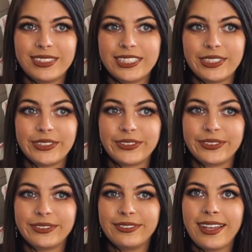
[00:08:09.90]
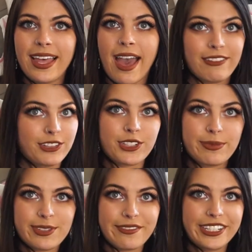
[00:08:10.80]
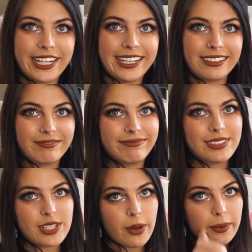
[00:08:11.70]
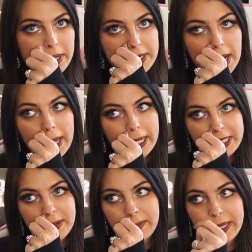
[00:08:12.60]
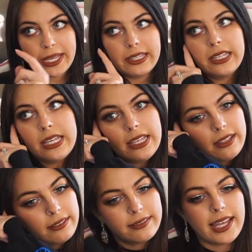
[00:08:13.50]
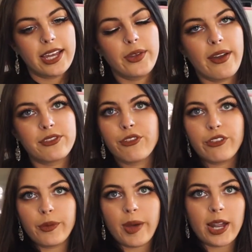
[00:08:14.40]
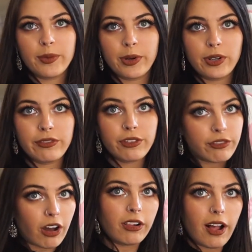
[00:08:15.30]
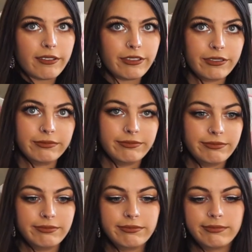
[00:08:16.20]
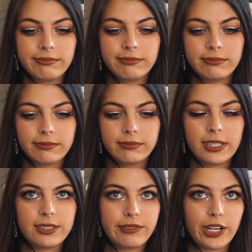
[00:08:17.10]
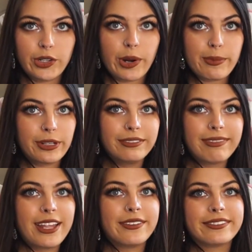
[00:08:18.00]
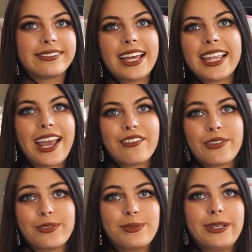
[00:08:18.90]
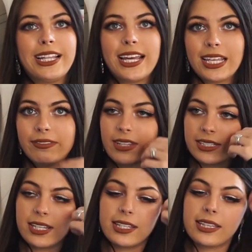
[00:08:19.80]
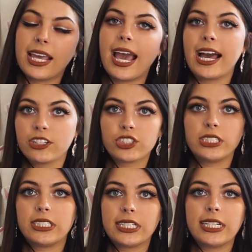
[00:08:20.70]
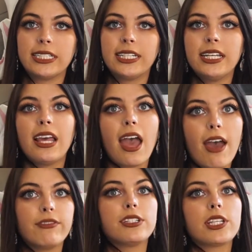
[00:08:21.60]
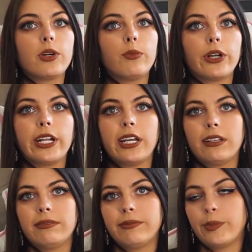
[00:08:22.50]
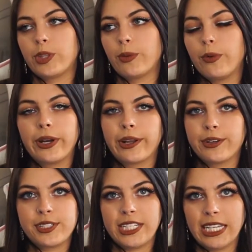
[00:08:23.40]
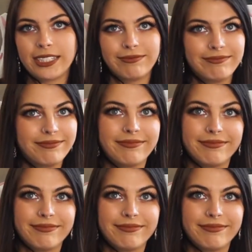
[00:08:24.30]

to having dreams every night so it's not like something that you have to feel bad about if you fall off. It's very normal. I don't, I think everyone would be lying if they said that they actually did it every single morning, their morning routine.